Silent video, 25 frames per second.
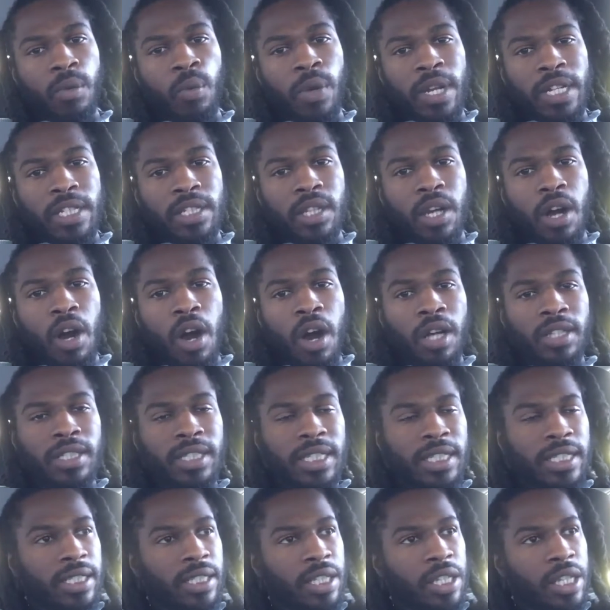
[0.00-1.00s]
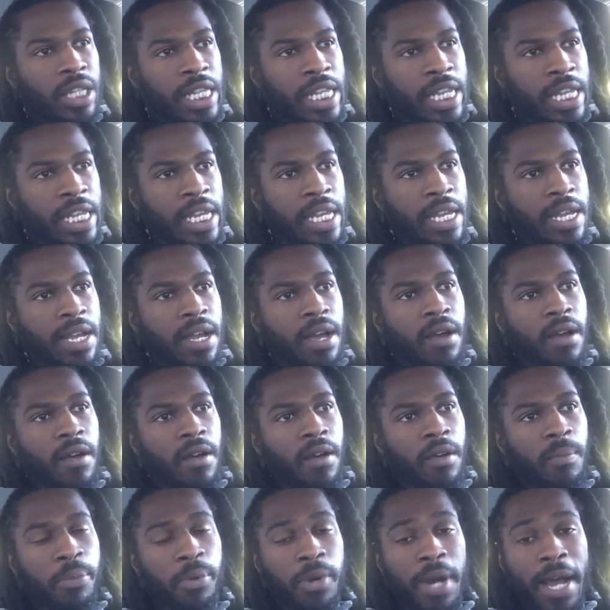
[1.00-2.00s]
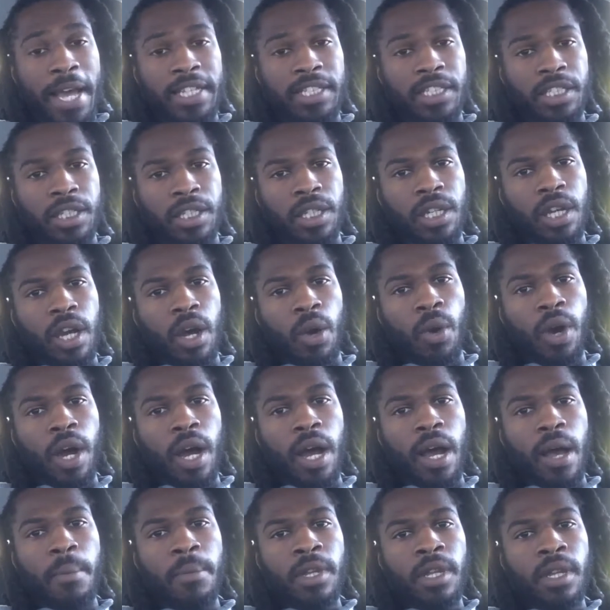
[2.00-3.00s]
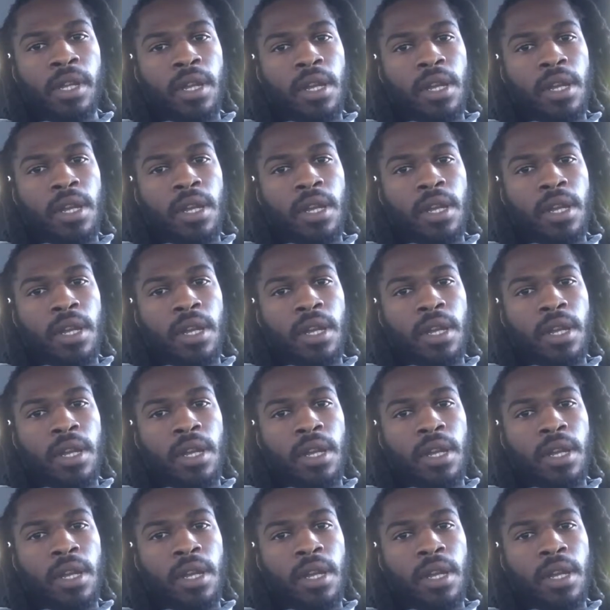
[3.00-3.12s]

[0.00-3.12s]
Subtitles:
which causes the price to go up.